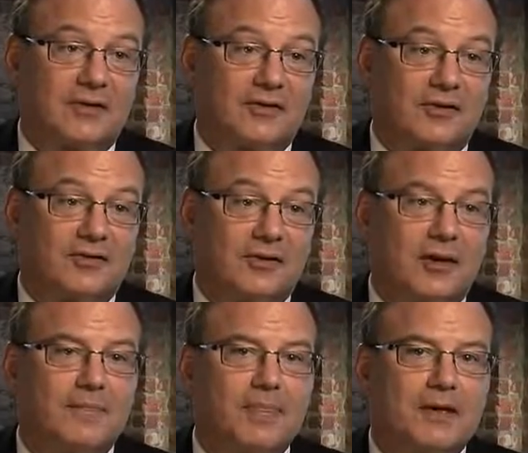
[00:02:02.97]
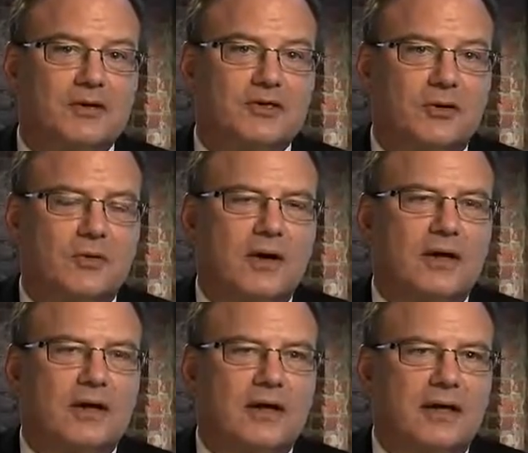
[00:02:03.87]
the disease. So
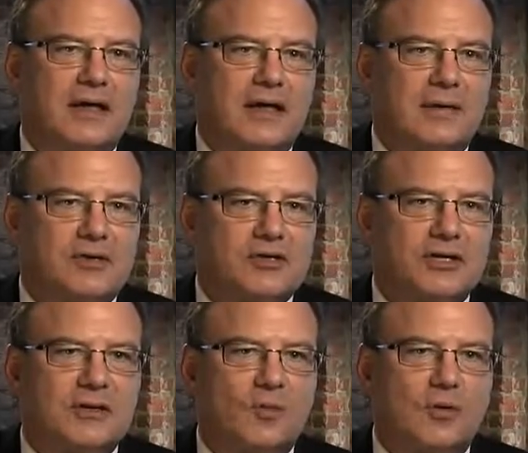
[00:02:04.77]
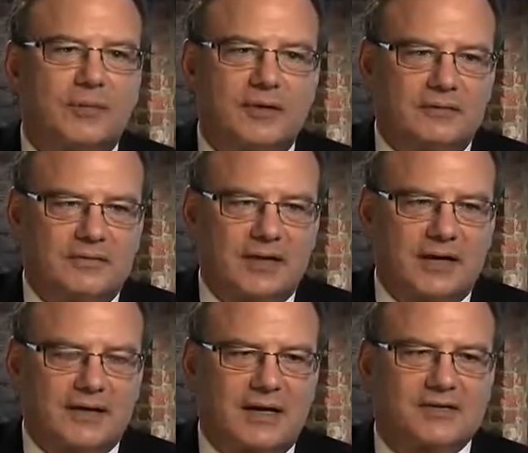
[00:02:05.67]
imaging will be
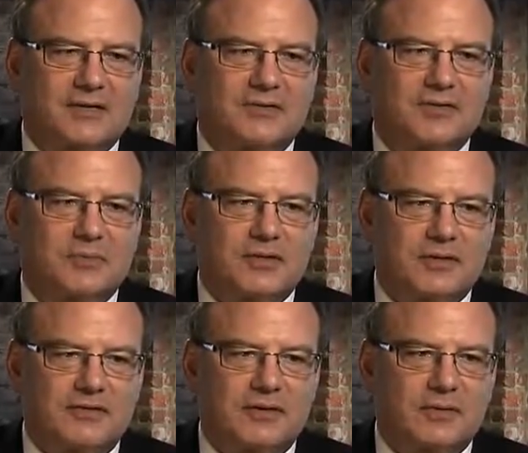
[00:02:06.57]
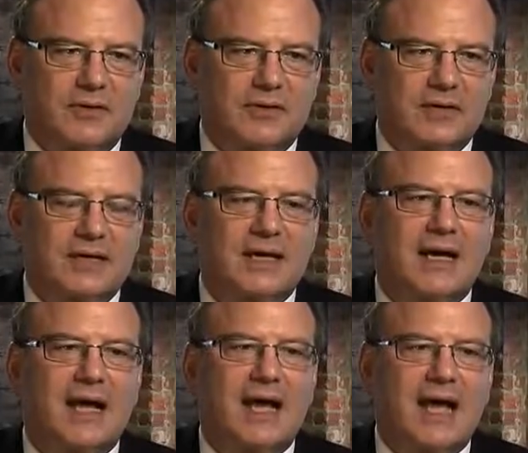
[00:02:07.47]
diagnostically specific, we think,
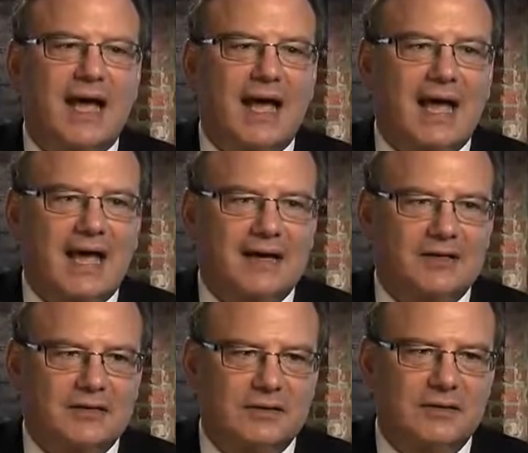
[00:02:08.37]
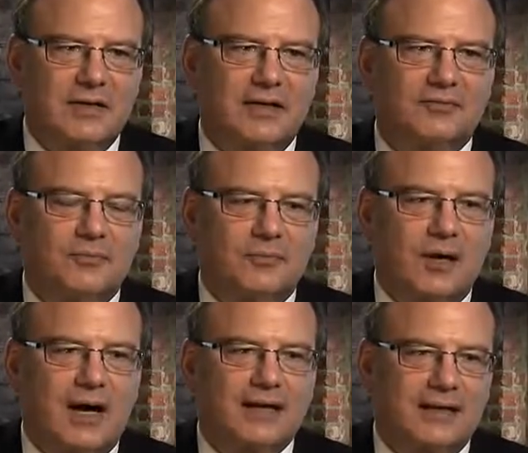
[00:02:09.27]
and it's
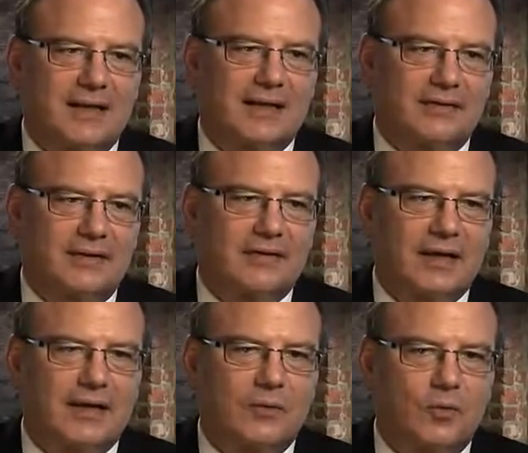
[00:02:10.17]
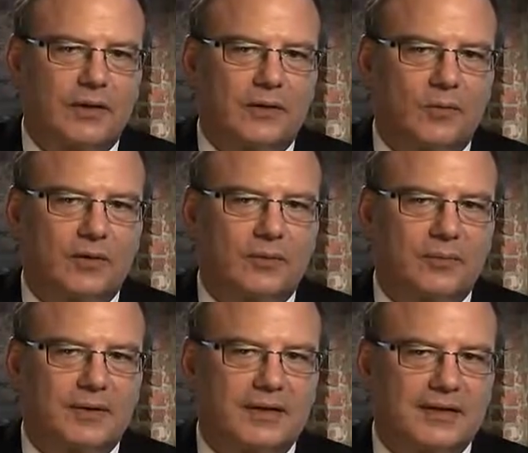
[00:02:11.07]
highly likely that we will
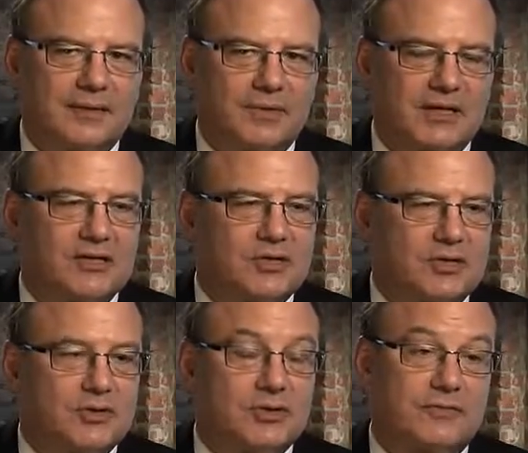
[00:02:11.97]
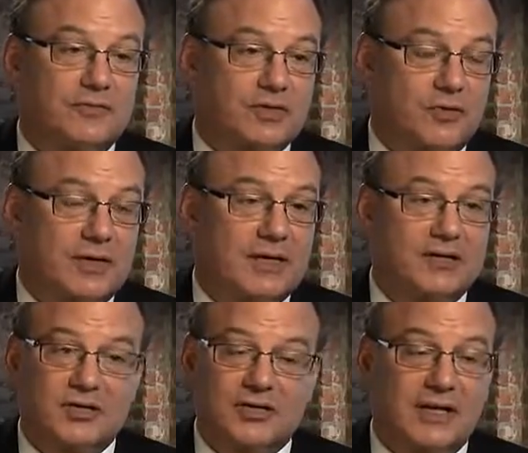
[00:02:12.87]
begin to use it for
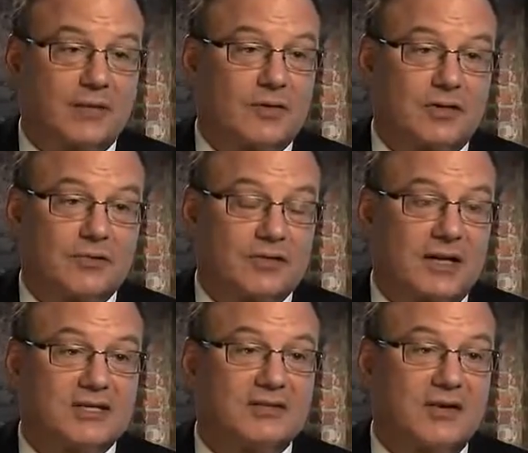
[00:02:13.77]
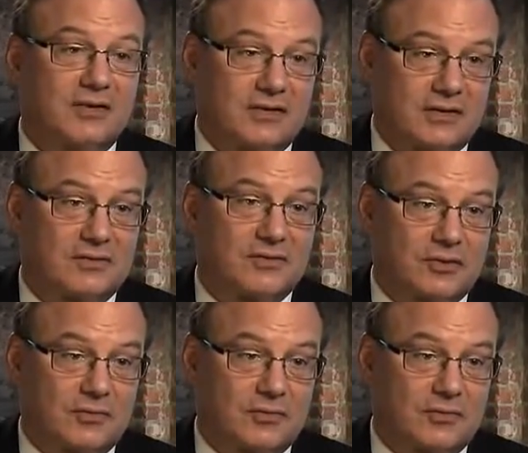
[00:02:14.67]
screening just like we use lots of other things for